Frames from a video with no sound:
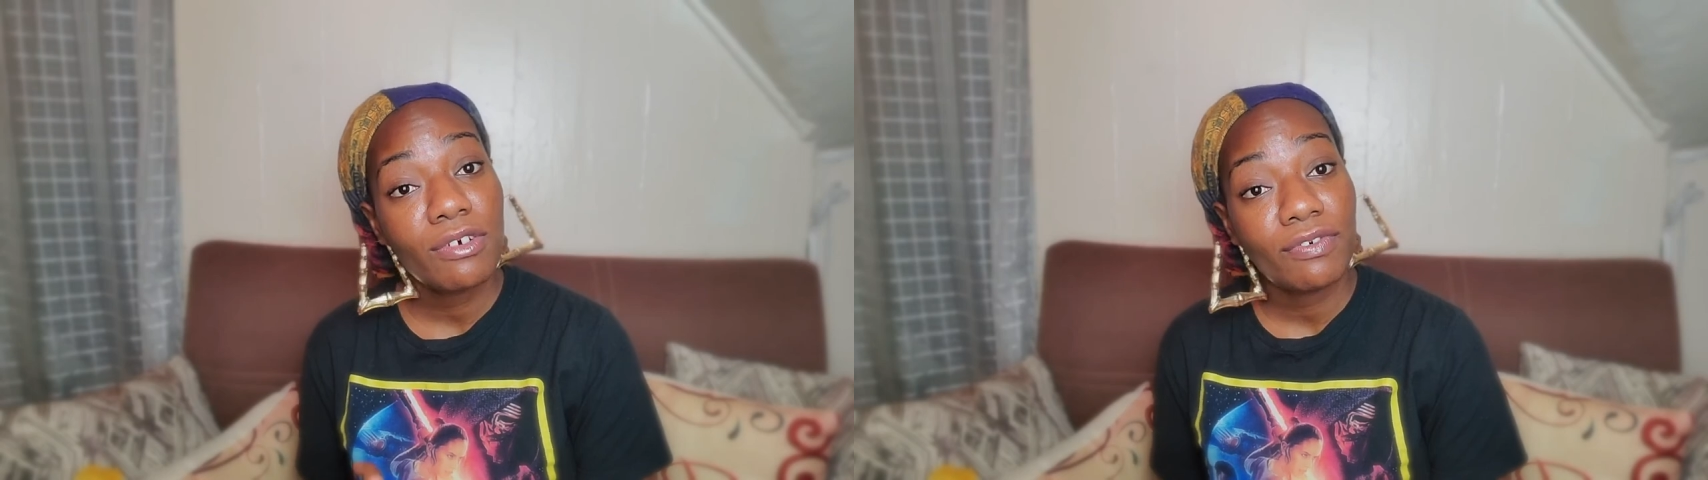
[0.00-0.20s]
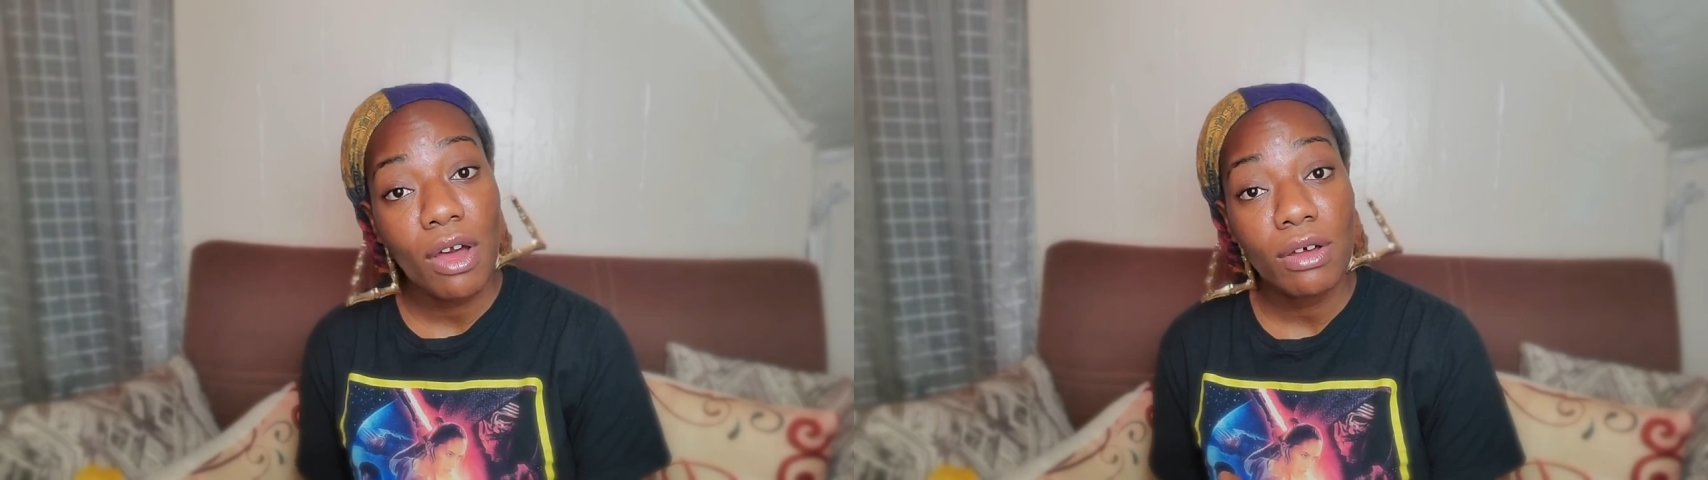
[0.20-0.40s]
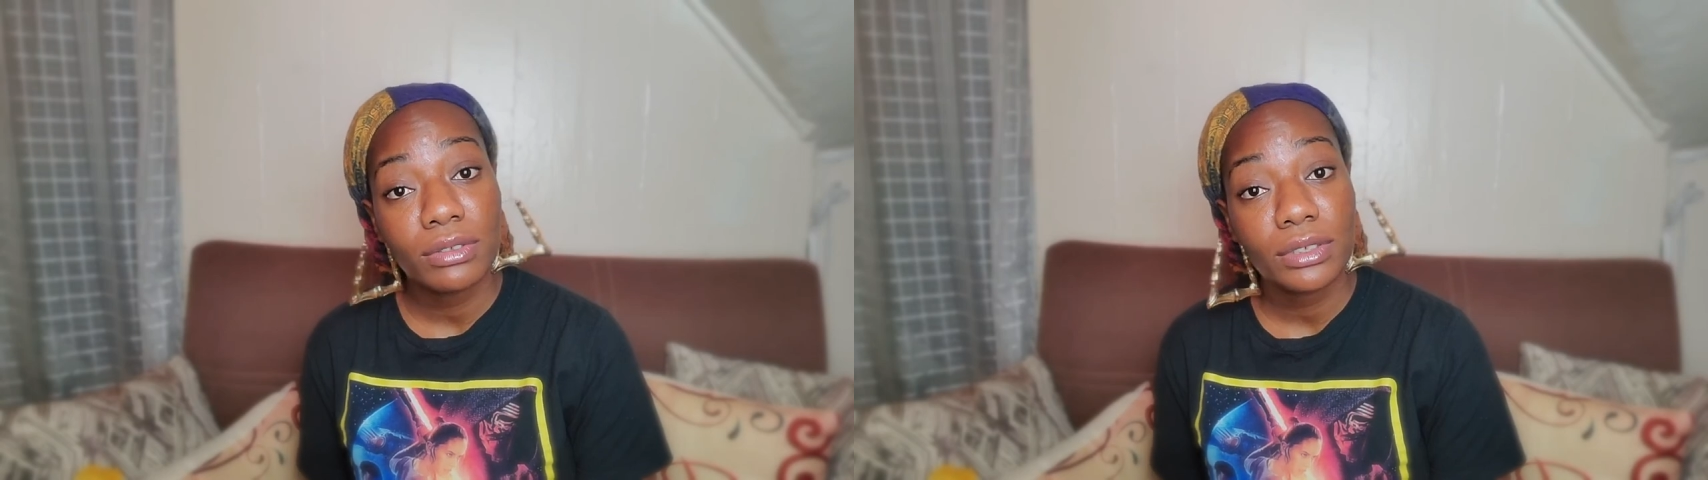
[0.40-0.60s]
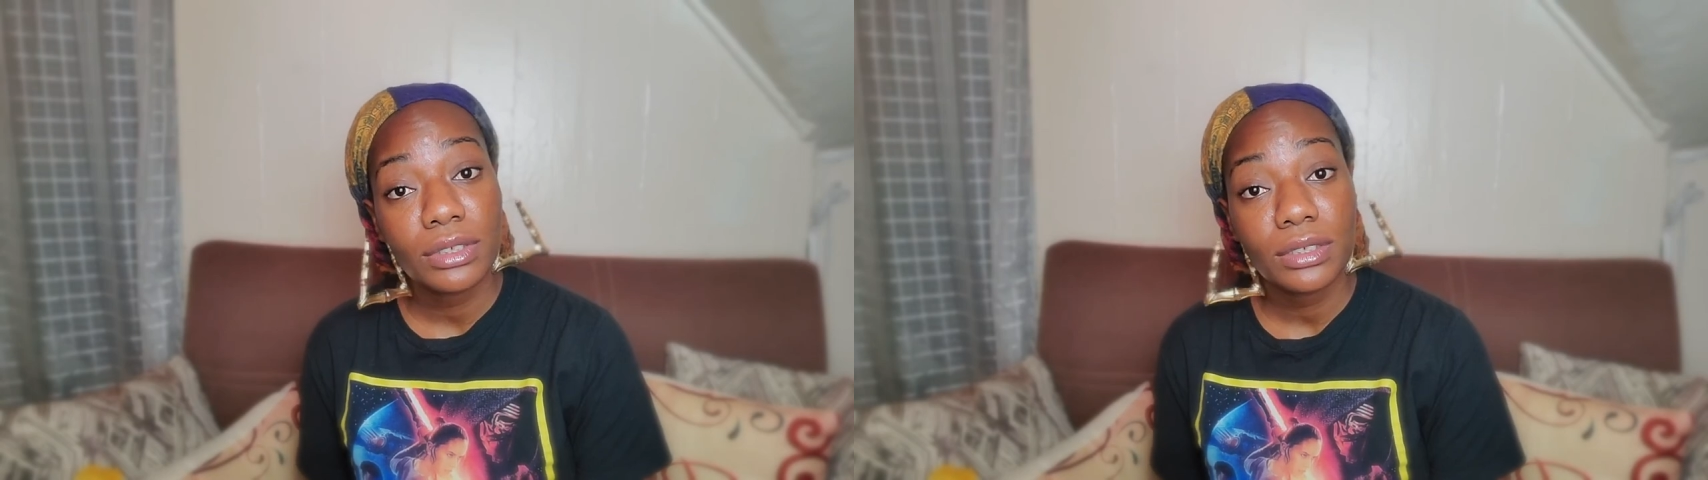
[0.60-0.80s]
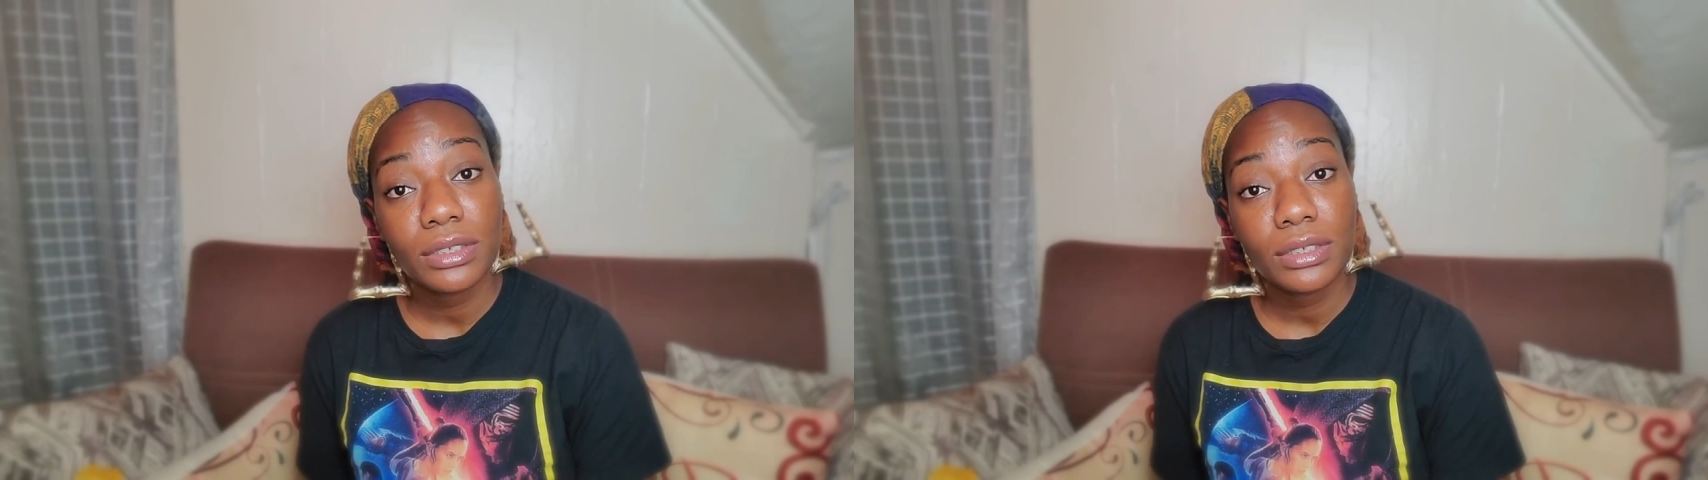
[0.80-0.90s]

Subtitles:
fault,